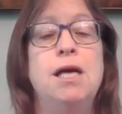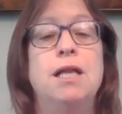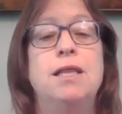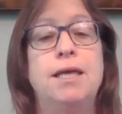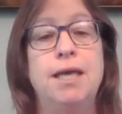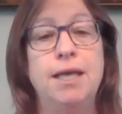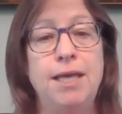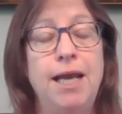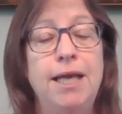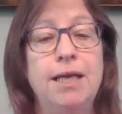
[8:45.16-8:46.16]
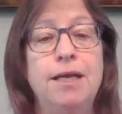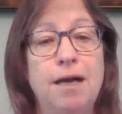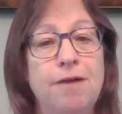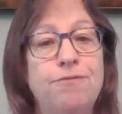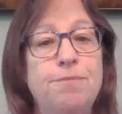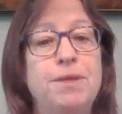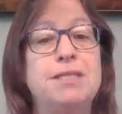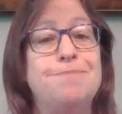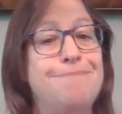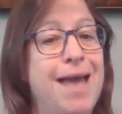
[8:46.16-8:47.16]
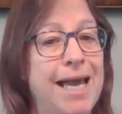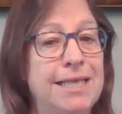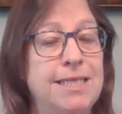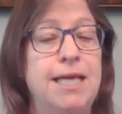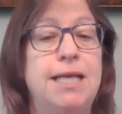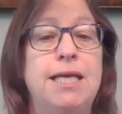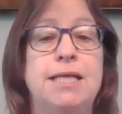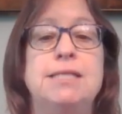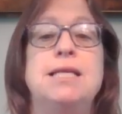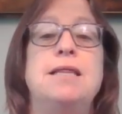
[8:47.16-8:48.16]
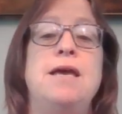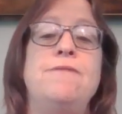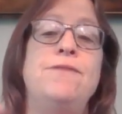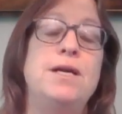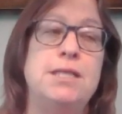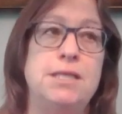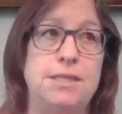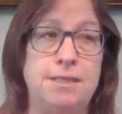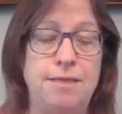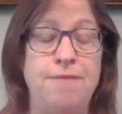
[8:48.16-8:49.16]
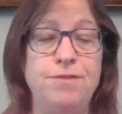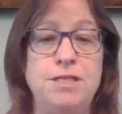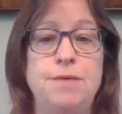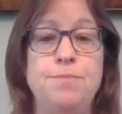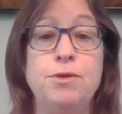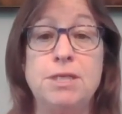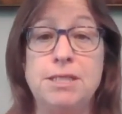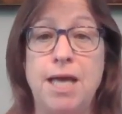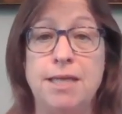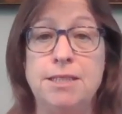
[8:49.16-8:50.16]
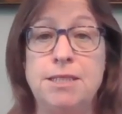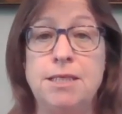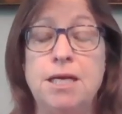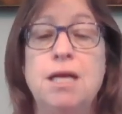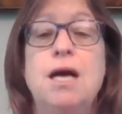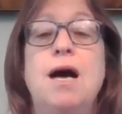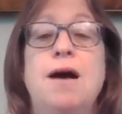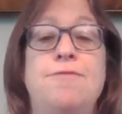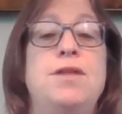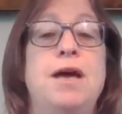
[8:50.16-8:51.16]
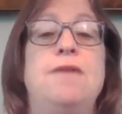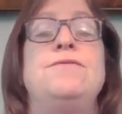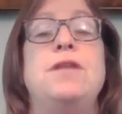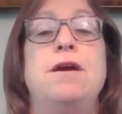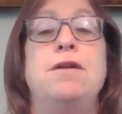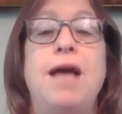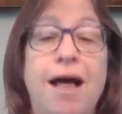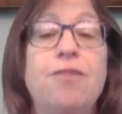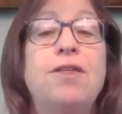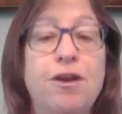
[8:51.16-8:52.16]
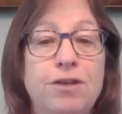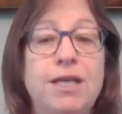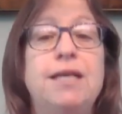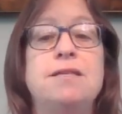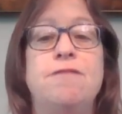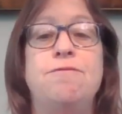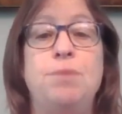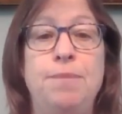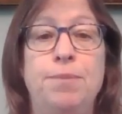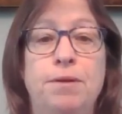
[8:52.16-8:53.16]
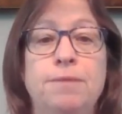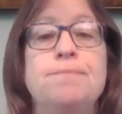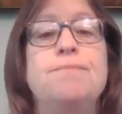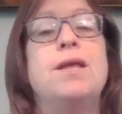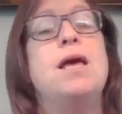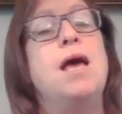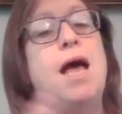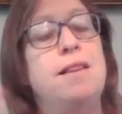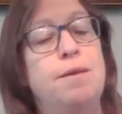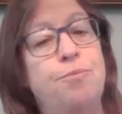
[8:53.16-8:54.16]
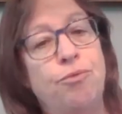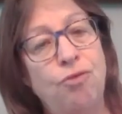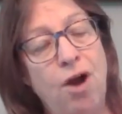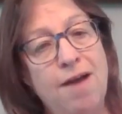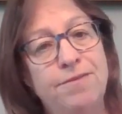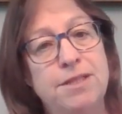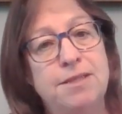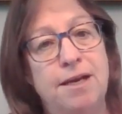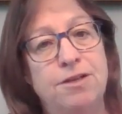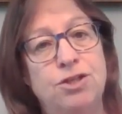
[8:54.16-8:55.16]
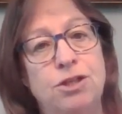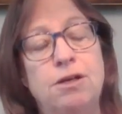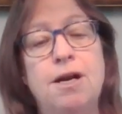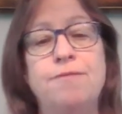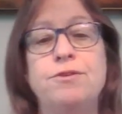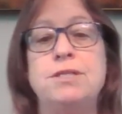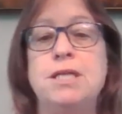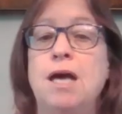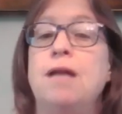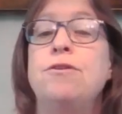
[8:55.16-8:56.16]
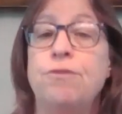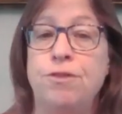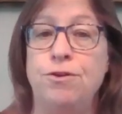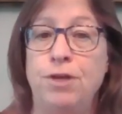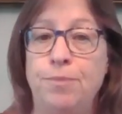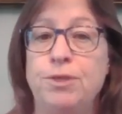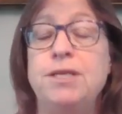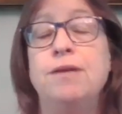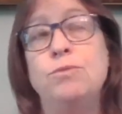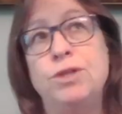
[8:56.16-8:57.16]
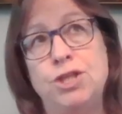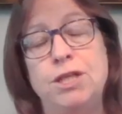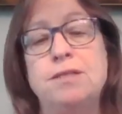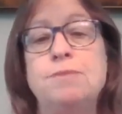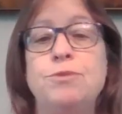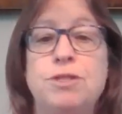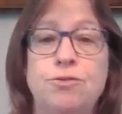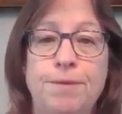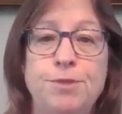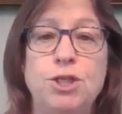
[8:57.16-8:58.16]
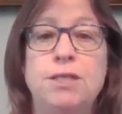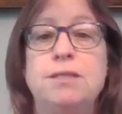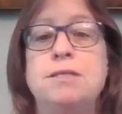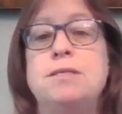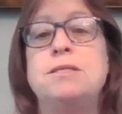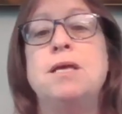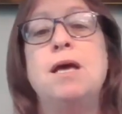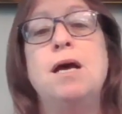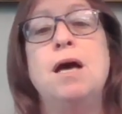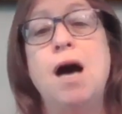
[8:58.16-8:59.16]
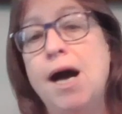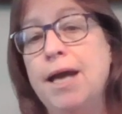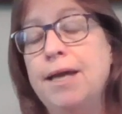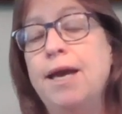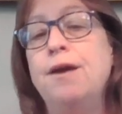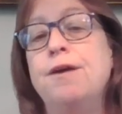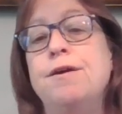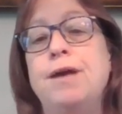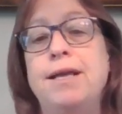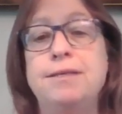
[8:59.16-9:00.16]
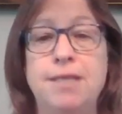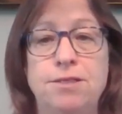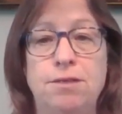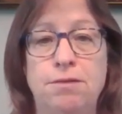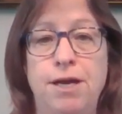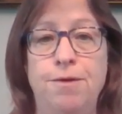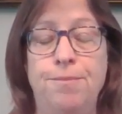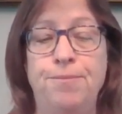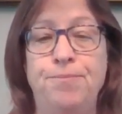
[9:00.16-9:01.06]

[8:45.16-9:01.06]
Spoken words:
The Canadian government's mandate is that they fund 70% of the healthcare needs of people, and the private sector covers the other 30%, which is prescriptions, eye care, and dental care.